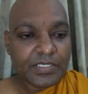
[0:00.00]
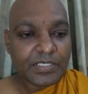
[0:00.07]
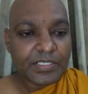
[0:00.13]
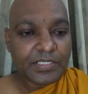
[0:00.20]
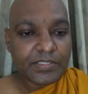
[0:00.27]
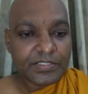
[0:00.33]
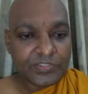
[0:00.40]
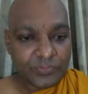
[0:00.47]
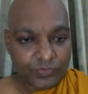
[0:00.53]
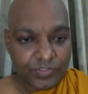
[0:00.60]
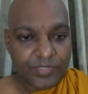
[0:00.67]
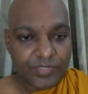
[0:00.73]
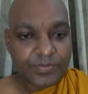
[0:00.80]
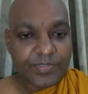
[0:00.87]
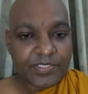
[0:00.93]
this
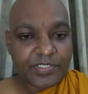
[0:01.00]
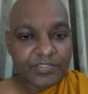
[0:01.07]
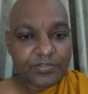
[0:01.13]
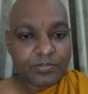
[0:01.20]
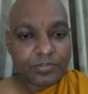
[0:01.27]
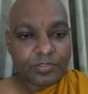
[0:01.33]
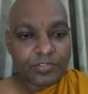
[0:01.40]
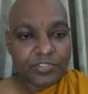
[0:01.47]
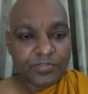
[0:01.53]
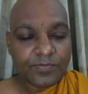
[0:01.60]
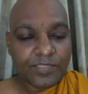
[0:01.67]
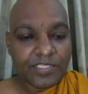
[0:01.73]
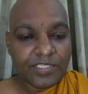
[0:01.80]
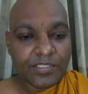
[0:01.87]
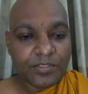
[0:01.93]
rebirth, or the
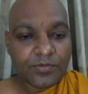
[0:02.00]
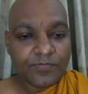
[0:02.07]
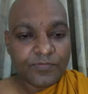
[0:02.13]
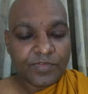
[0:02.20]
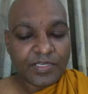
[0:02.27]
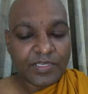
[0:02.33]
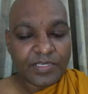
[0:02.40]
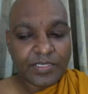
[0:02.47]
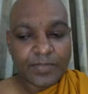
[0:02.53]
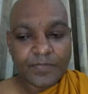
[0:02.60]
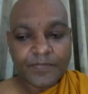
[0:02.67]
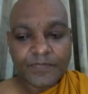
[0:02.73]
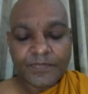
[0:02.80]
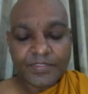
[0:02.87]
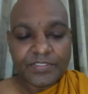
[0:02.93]
wheel of
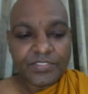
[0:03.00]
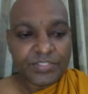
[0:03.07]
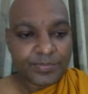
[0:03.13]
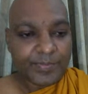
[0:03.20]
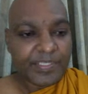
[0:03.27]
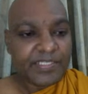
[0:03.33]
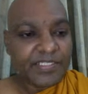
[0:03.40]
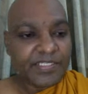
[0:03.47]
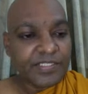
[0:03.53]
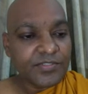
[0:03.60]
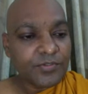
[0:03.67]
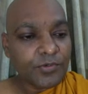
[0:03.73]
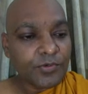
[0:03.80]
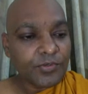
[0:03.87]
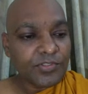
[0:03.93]
dependent
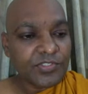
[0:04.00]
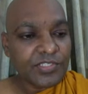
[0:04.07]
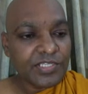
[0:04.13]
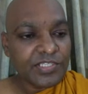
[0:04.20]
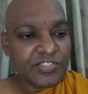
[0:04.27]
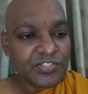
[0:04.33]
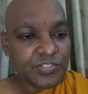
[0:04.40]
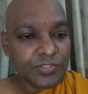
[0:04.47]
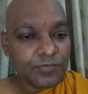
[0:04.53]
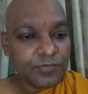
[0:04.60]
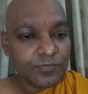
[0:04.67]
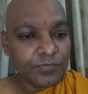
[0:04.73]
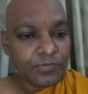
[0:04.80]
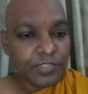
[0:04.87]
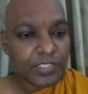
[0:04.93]

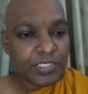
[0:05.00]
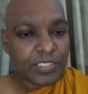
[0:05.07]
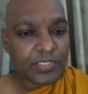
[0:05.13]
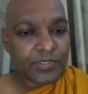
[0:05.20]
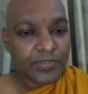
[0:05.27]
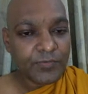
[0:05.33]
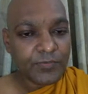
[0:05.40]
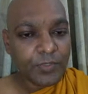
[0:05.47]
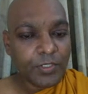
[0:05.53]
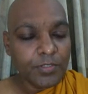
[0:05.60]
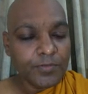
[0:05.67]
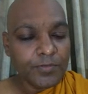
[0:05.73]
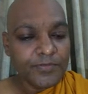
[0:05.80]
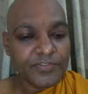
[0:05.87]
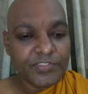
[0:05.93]
origination
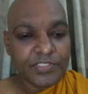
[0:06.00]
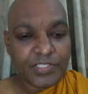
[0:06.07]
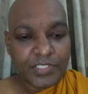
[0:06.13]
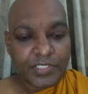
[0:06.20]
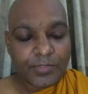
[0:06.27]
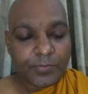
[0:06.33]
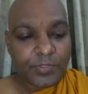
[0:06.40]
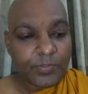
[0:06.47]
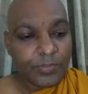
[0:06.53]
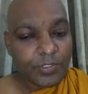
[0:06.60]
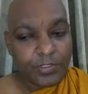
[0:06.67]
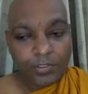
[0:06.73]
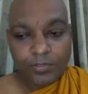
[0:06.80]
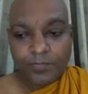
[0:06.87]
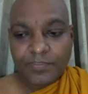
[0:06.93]
revolves, we will
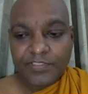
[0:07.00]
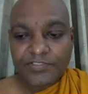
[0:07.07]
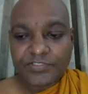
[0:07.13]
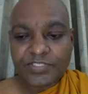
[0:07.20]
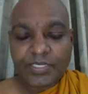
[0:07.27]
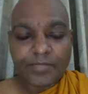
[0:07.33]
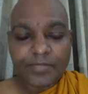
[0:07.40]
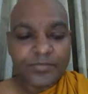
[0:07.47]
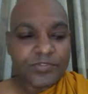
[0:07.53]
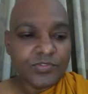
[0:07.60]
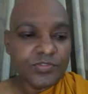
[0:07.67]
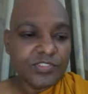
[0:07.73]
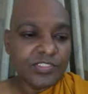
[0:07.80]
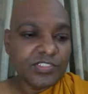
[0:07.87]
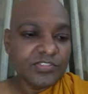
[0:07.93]
always come to
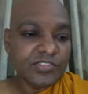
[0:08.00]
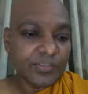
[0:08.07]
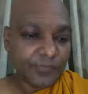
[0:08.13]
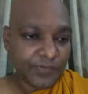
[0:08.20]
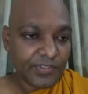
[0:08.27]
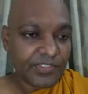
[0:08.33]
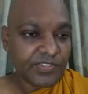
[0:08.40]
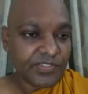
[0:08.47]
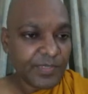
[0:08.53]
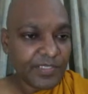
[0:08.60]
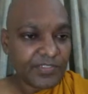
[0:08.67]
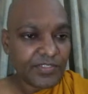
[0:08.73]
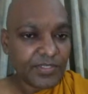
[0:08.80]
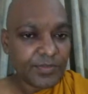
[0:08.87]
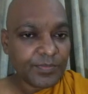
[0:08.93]
the suffering
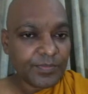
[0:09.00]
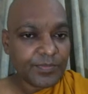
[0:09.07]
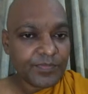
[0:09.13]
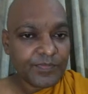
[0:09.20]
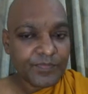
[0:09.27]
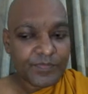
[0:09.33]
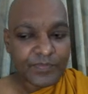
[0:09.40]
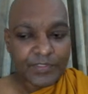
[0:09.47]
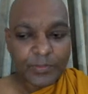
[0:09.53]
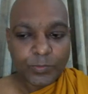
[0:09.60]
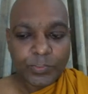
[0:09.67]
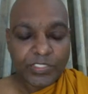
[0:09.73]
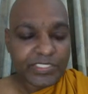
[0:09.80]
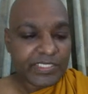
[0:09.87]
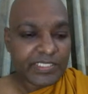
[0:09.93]
spectrum.
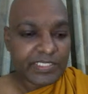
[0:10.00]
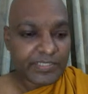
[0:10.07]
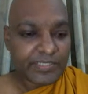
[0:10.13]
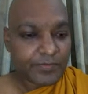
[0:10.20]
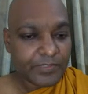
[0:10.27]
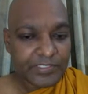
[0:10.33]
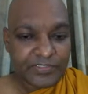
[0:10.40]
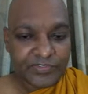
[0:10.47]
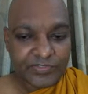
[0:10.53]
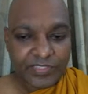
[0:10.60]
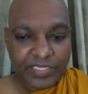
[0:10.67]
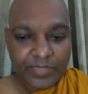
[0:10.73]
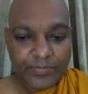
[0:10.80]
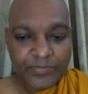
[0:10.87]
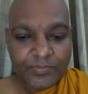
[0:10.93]
We can never
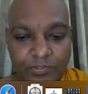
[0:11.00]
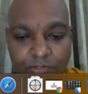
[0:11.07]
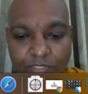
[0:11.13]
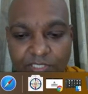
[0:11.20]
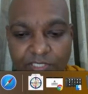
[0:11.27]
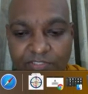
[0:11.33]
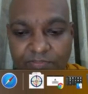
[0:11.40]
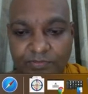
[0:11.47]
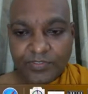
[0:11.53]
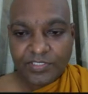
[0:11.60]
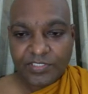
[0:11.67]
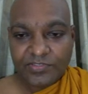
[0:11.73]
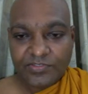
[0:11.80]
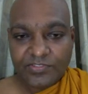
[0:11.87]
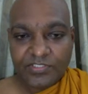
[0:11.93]
escape. So as we
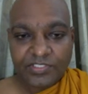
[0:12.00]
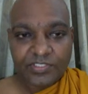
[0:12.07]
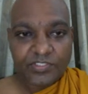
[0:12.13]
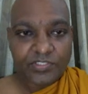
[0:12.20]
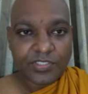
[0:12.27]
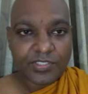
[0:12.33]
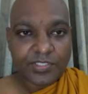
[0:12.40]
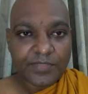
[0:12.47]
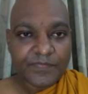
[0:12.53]
can see here,